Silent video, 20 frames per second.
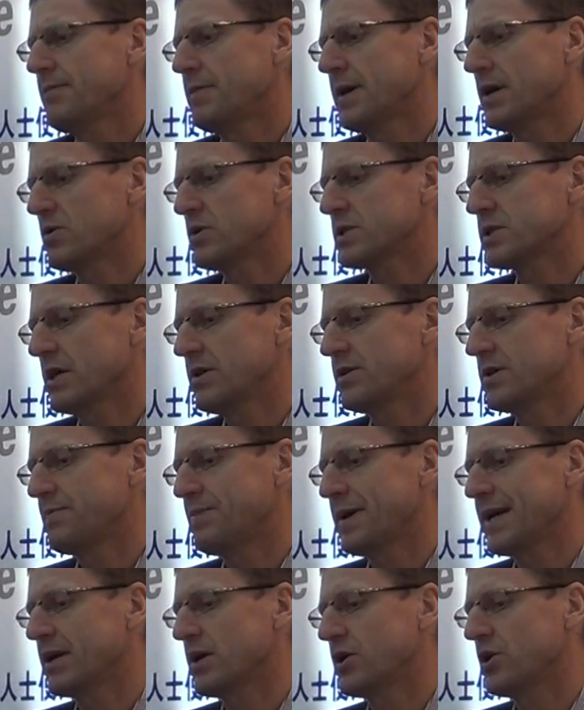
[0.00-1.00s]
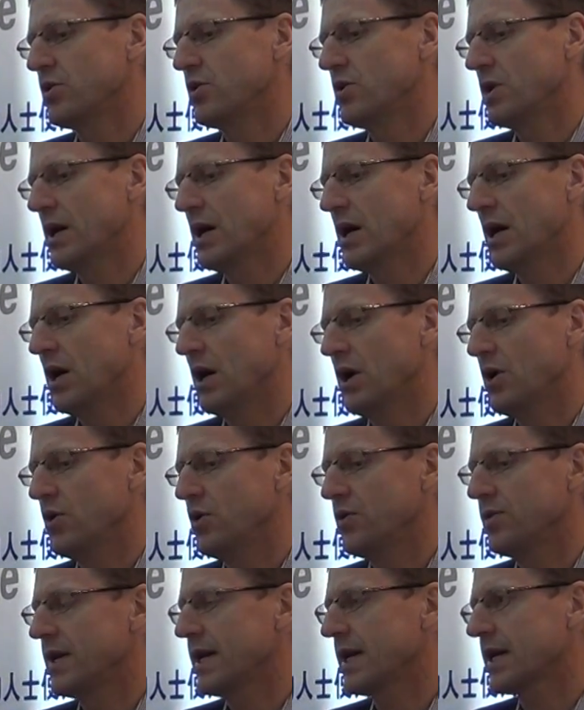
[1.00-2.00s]
but also depending on
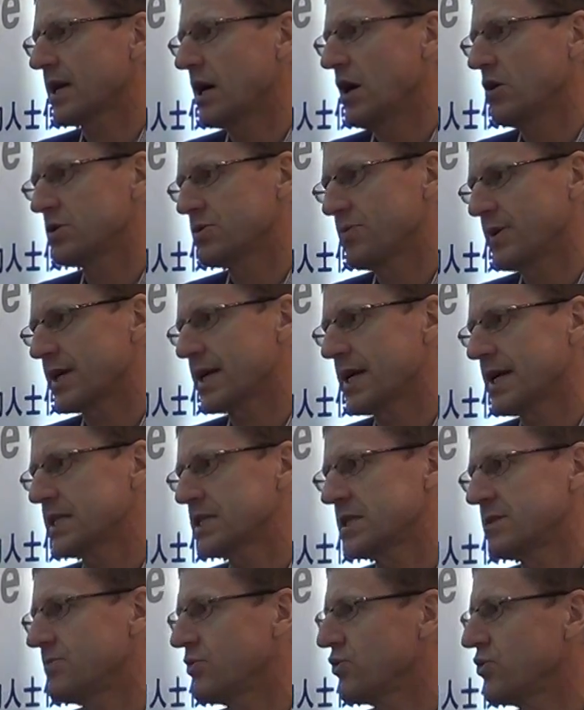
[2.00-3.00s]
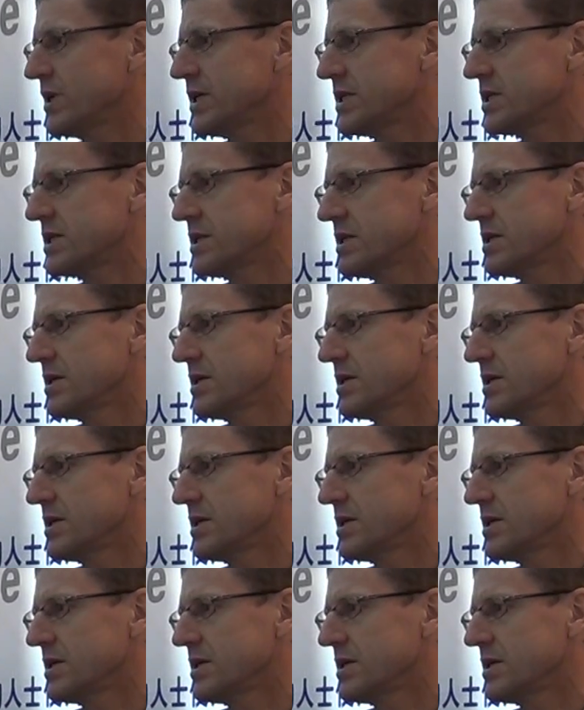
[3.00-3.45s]
who their ultimate customer is,